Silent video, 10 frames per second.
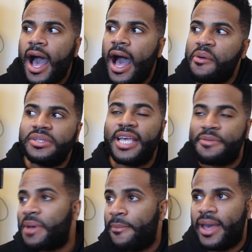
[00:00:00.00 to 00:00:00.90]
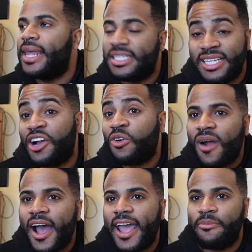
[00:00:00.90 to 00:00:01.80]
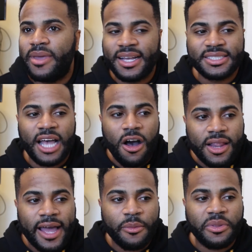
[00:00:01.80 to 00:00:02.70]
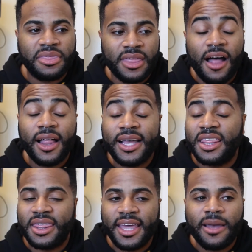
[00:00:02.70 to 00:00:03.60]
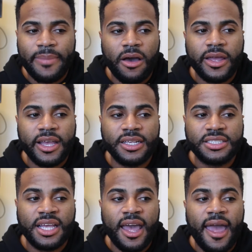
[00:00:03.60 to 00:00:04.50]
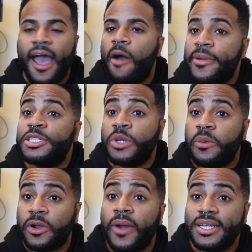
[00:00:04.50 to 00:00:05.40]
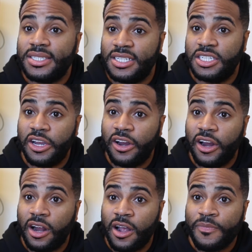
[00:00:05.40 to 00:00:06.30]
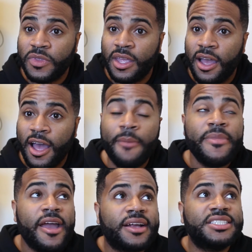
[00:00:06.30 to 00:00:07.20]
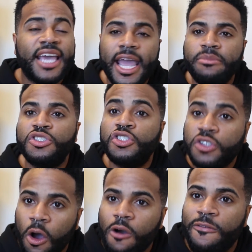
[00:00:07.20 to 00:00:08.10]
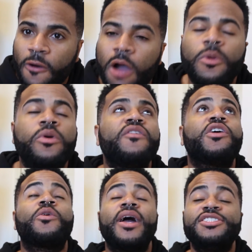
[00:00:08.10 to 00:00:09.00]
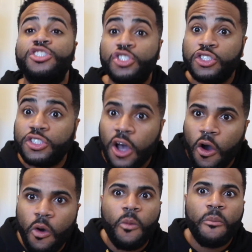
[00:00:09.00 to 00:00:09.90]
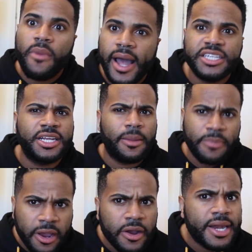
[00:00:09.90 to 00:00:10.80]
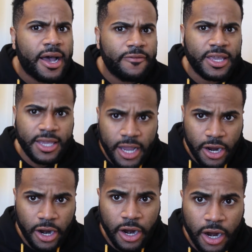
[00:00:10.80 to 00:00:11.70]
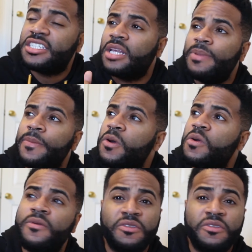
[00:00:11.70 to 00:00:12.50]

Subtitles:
I was in my bed last night crying because all I could think about is how much we regressed this year. America's came so far, but we regressed so much in a period of a year. To the people who